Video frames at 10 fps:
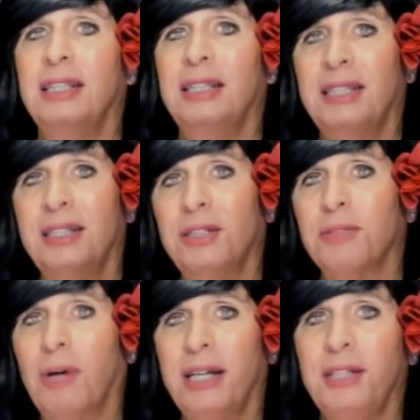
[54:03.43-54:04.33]
this
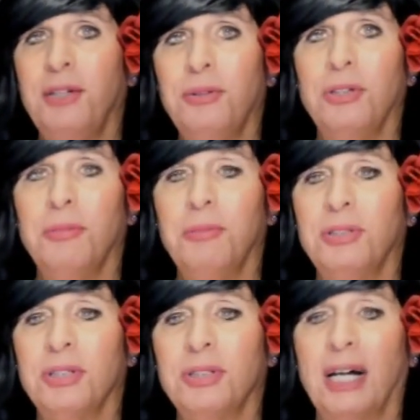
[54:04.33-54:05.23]
is why YouTube
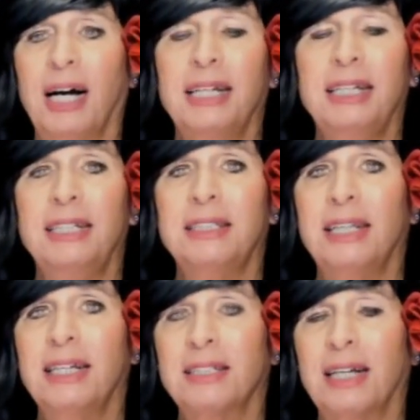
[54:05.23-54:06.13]
has designed these
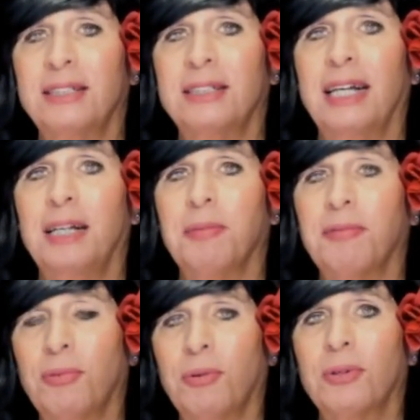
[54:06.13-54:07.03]
things. I said it
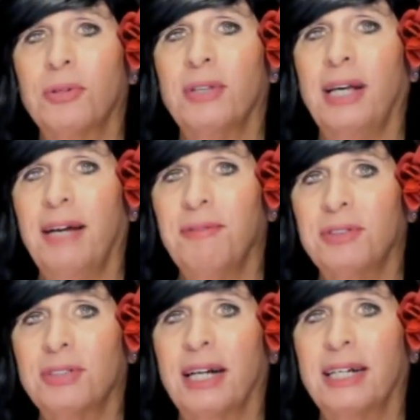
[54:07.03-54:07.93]
before. They have
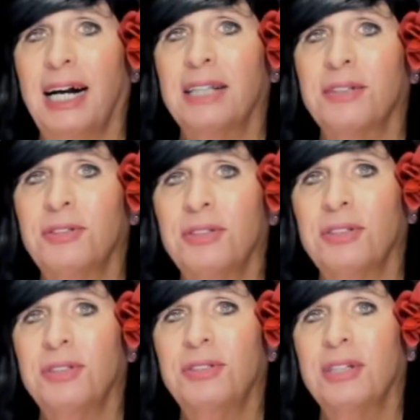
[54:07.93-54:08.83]
the
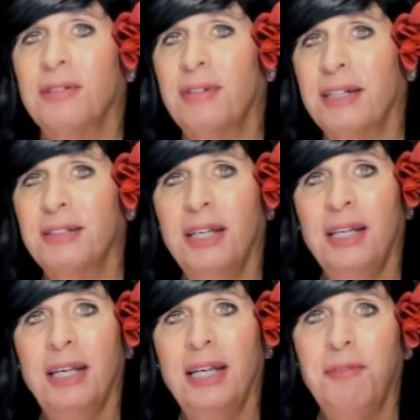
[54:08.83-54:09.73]
psychologists that sit around.
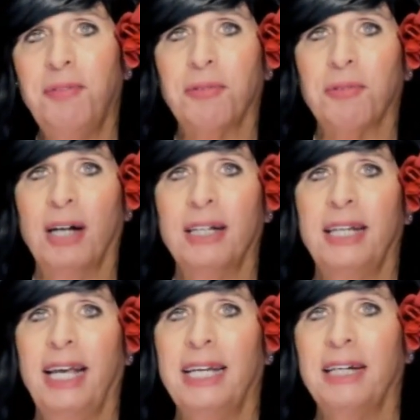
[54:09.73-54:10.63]
If you run a
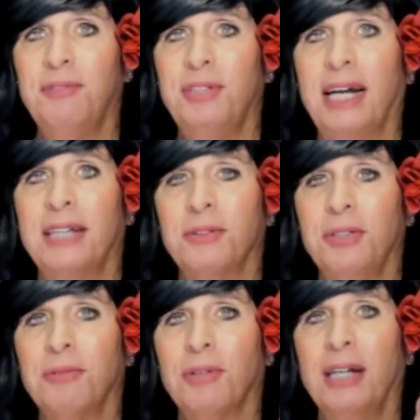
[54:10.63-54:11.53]
negative channel,
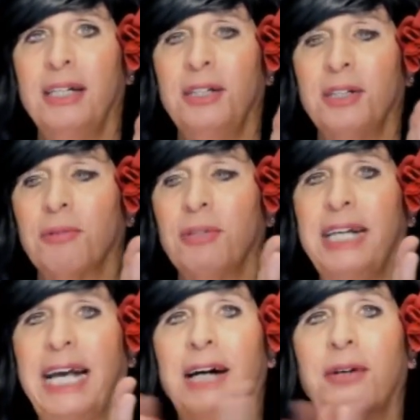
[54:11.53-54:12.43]
you run into the
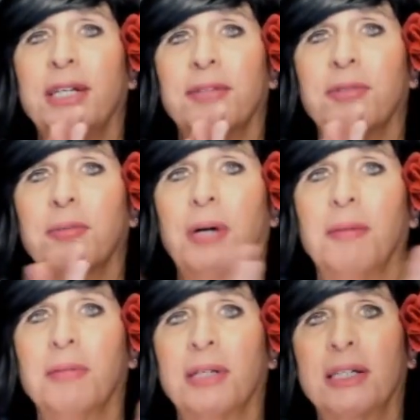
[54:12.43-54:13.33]
reality of the
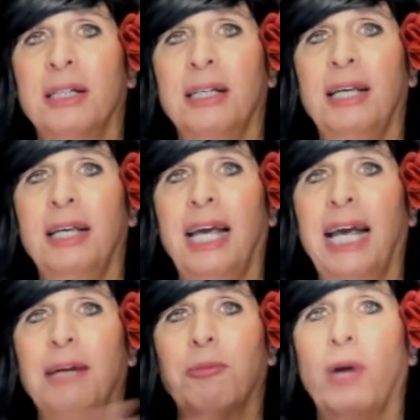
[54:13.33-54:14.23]
public,
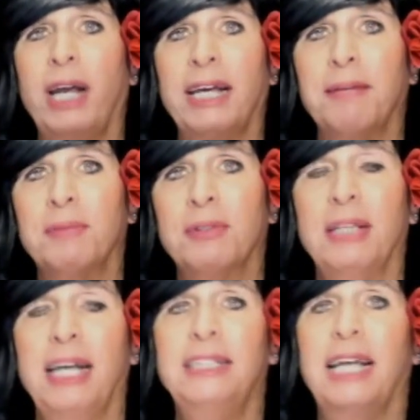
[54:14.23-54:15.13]
and wham,
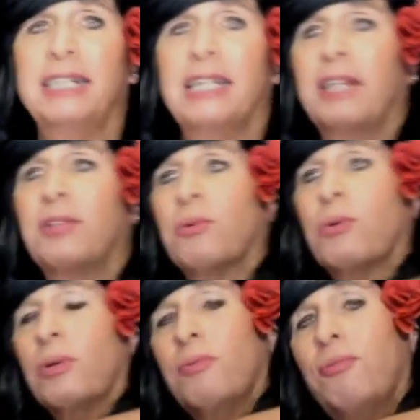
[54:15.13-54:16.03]
they take that
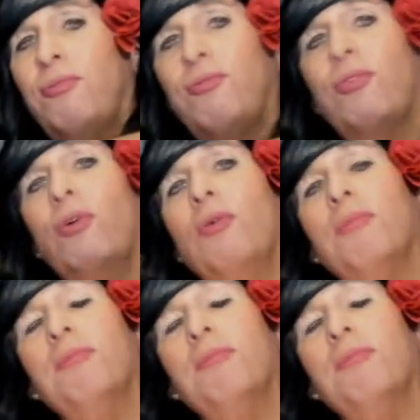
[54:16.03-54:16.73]
door, boom,